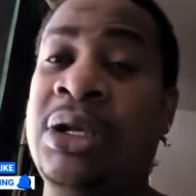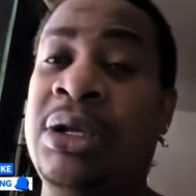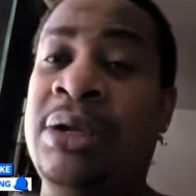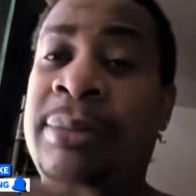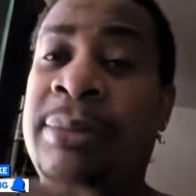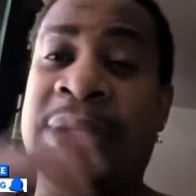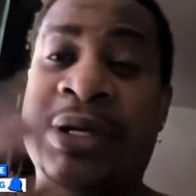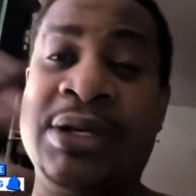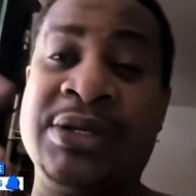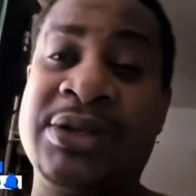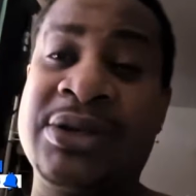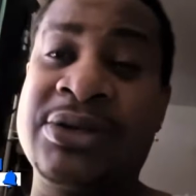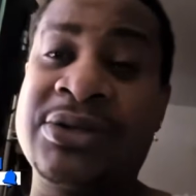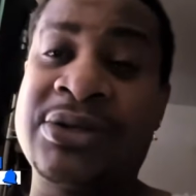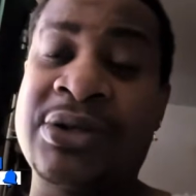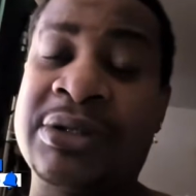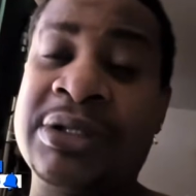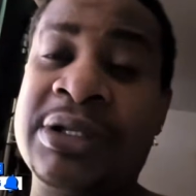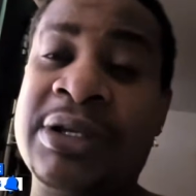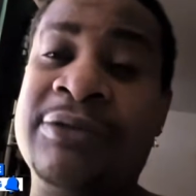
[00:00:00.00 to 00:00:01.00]
Because there's
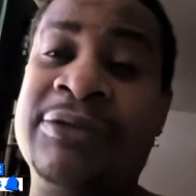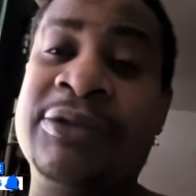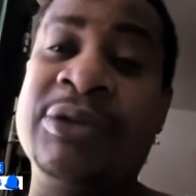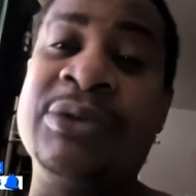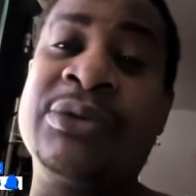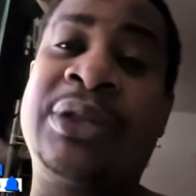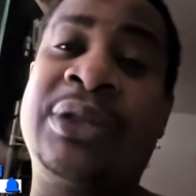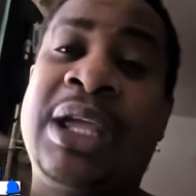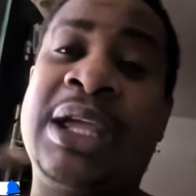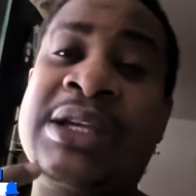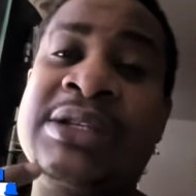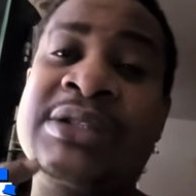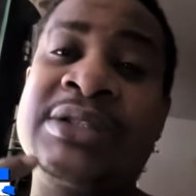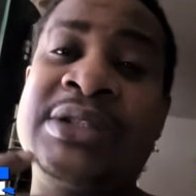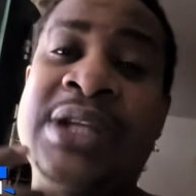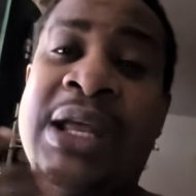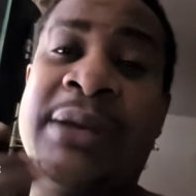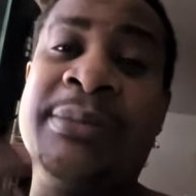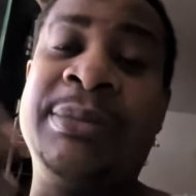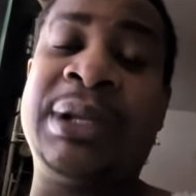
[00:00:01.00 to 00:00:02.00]
only a few things
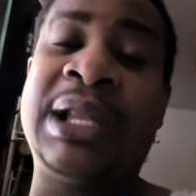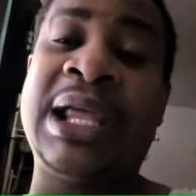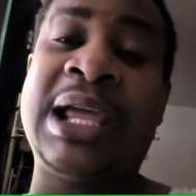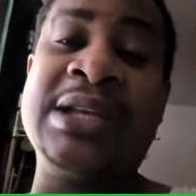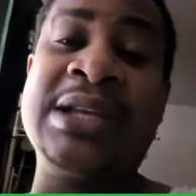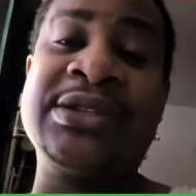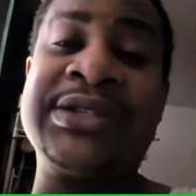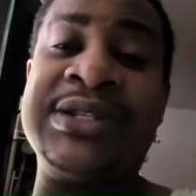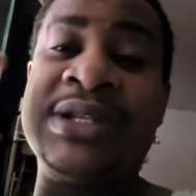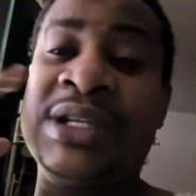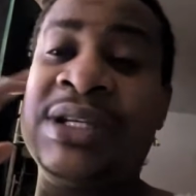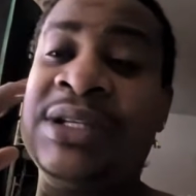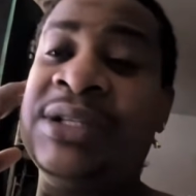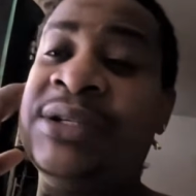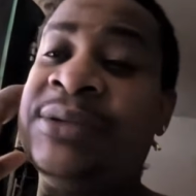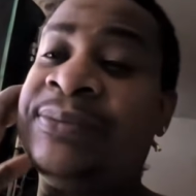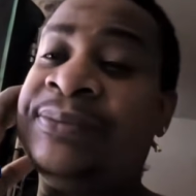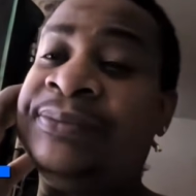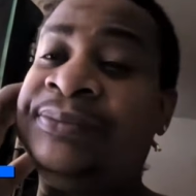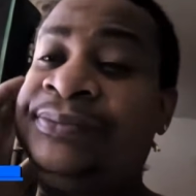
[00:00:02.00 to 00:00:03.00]
that plants need.
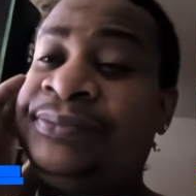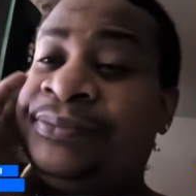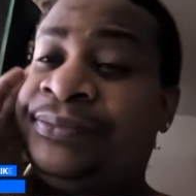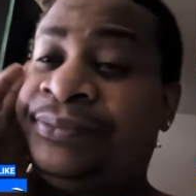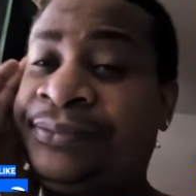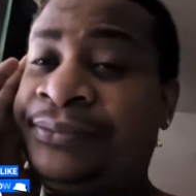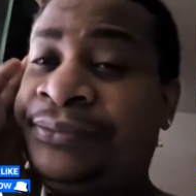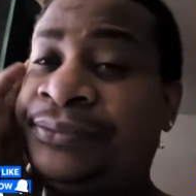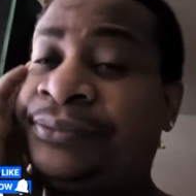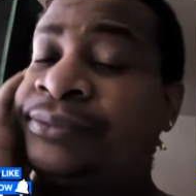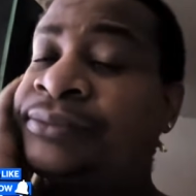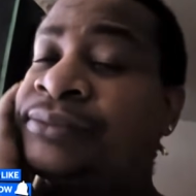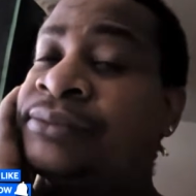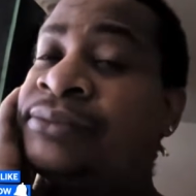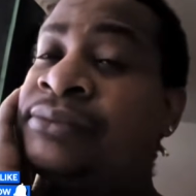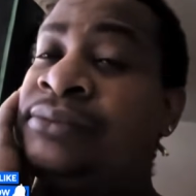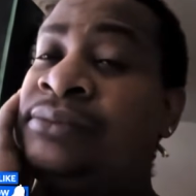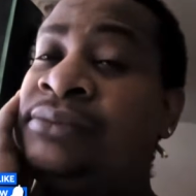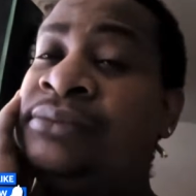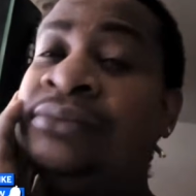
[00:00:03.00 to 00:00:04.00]

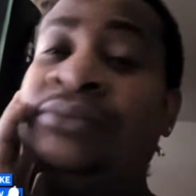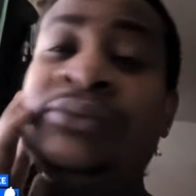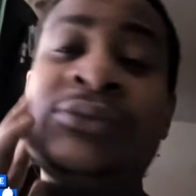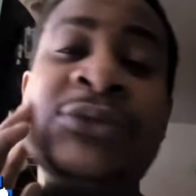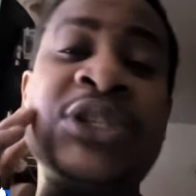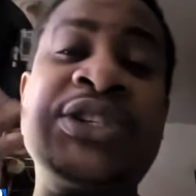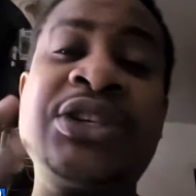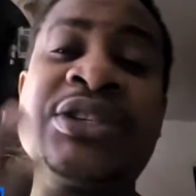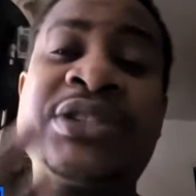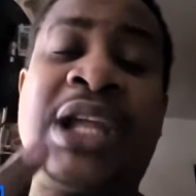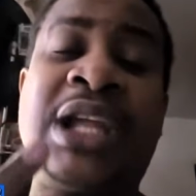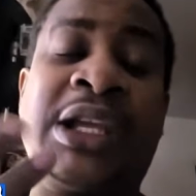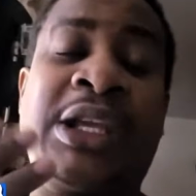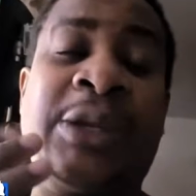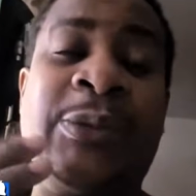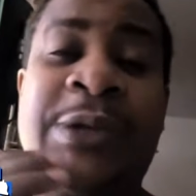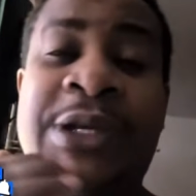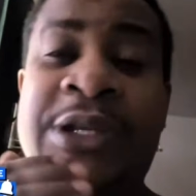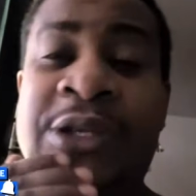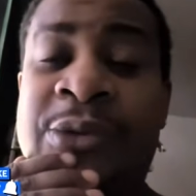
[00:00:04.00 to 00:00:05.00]
It's just like it
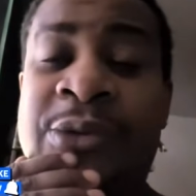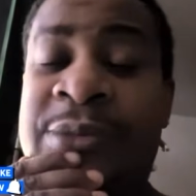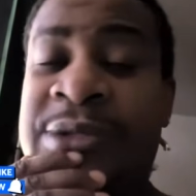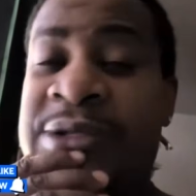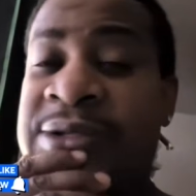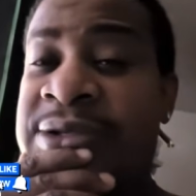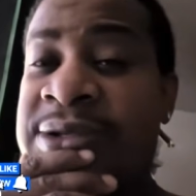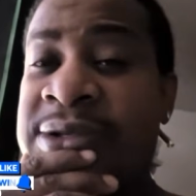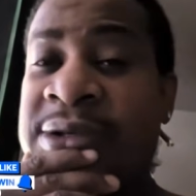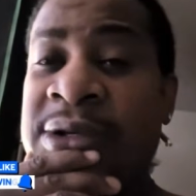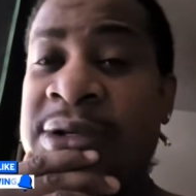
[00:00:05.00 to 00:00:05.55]
with humans.